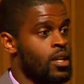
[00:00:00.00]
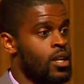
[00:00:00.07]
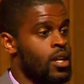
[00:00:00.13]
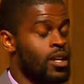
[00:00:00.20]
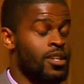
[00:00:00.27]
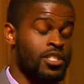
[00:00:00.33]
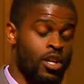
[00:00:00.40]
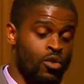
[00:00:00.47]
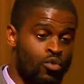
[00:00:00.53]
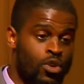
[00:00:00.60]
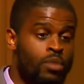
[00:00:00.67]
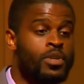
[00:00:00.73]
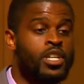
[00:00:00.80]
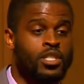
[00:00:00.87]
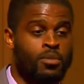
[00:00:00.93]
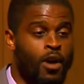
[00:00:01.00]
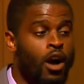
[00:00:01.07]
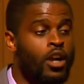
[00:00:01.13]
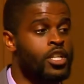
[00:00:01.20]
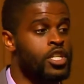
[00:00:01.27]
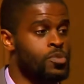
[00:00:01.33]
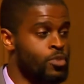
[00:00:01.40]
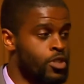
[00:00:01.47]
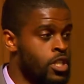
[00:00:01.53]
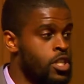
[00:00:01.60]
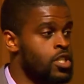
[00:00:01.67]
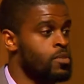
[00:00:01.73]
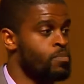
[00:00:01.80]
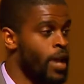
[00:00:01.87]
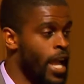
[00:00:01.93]
because there will be some audience
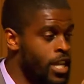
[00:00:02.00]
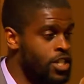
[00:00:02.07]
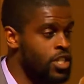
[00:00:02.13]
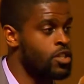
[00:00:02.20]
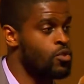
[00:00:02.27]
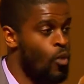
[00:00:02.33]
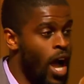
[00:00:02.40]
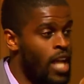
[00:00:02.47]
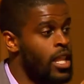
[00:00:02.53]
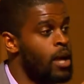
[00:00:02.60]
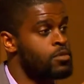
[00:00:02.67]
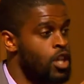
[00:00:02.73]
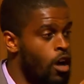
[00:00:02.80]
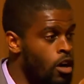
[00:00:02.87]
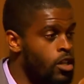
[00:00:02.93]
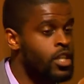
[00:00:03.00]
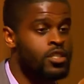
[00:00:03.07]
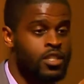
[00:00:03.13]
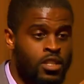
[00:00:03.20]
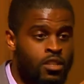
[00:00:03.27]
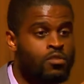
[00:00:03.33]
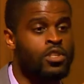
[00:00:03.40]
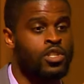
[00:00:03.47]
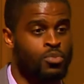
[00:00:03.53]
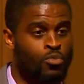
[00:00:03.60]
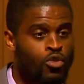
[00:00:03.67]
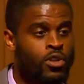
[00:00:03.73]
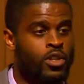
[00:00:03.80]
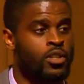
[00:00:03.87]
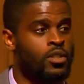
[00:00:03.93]
participation while I'm talking to you this
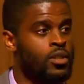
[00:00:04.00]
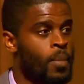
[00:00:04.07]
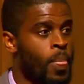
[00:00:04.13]
morning.